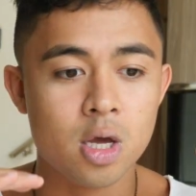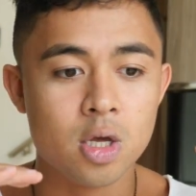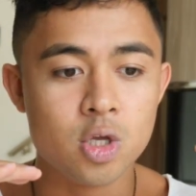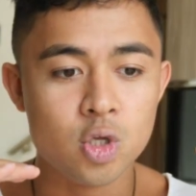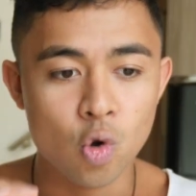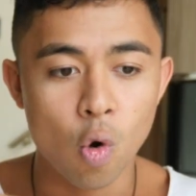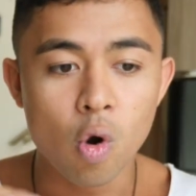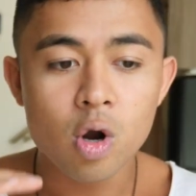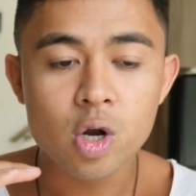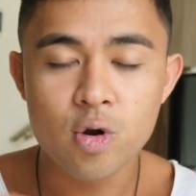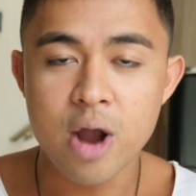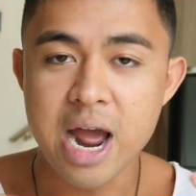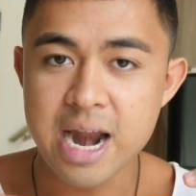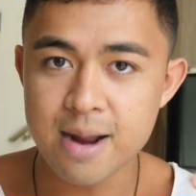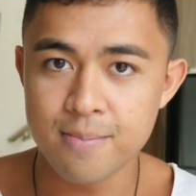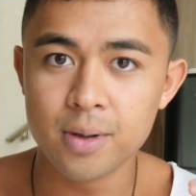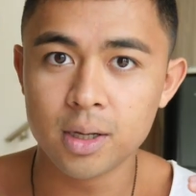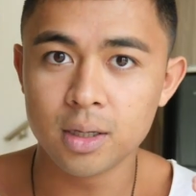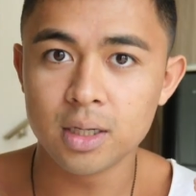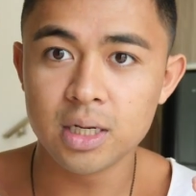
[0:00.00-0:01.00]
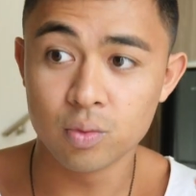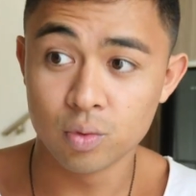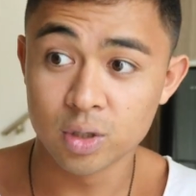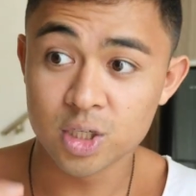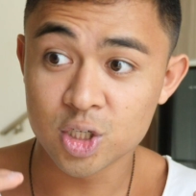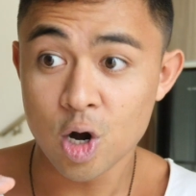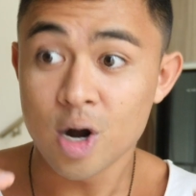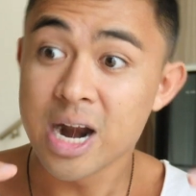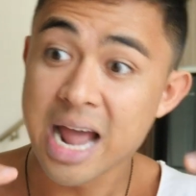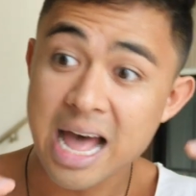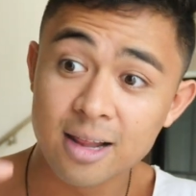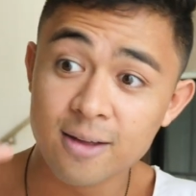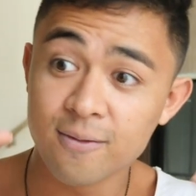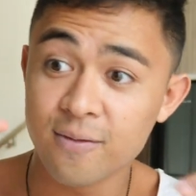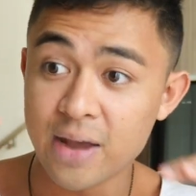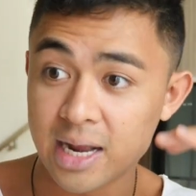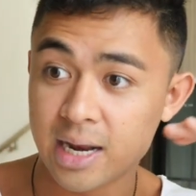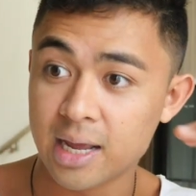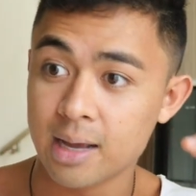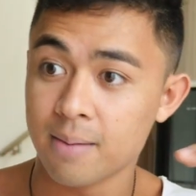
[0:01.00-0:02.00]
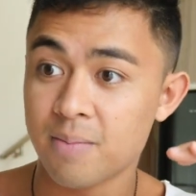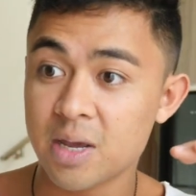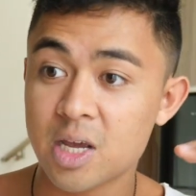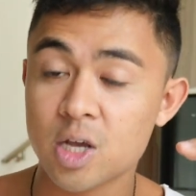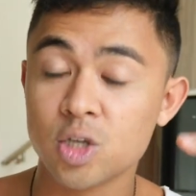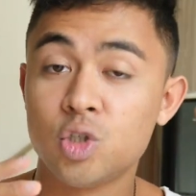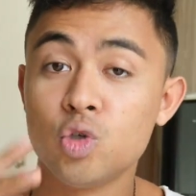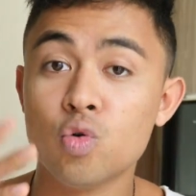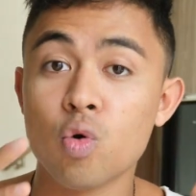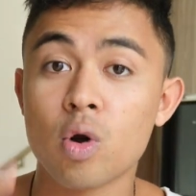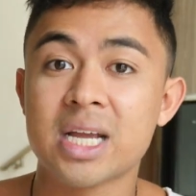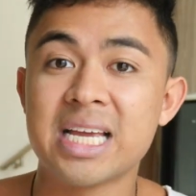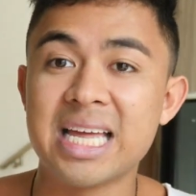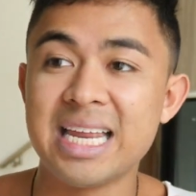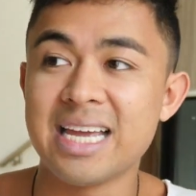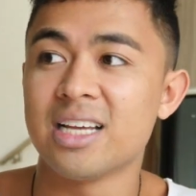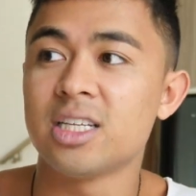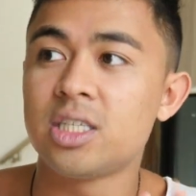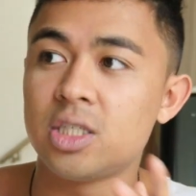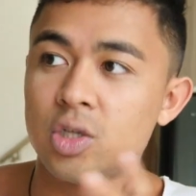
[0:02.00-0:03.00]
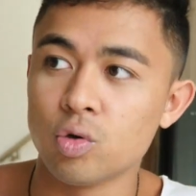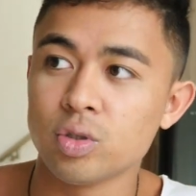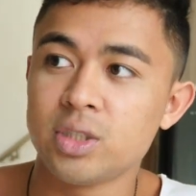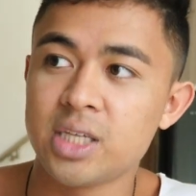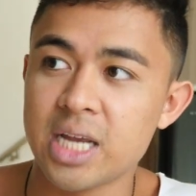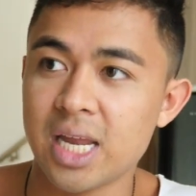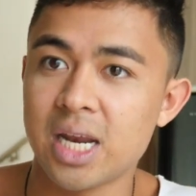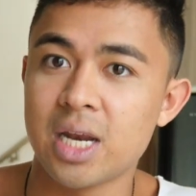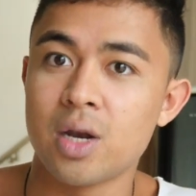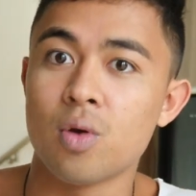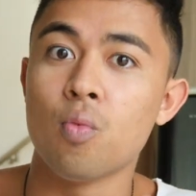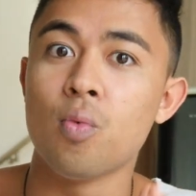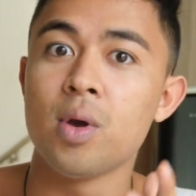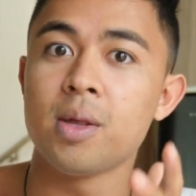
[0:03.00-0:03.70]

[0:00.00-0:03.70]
your credibility will start elevating because you are getting associated